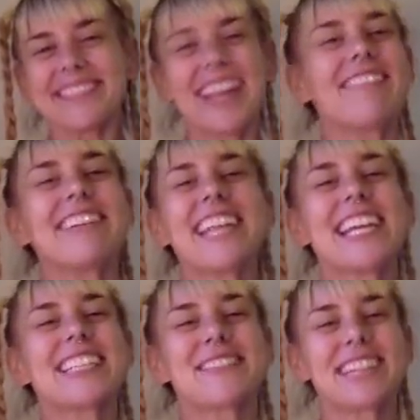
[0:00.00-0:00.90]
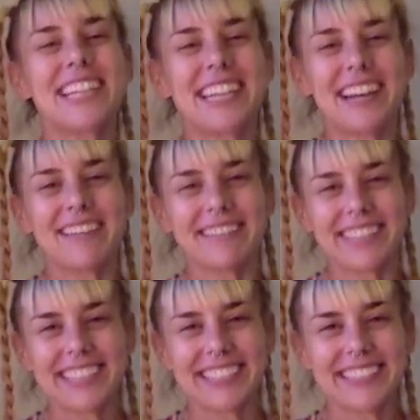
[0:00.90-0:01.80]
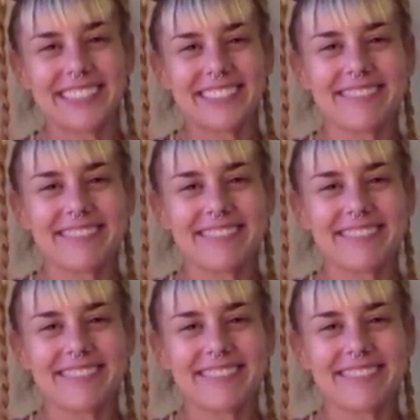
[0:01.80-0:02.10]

Everything's working out for you.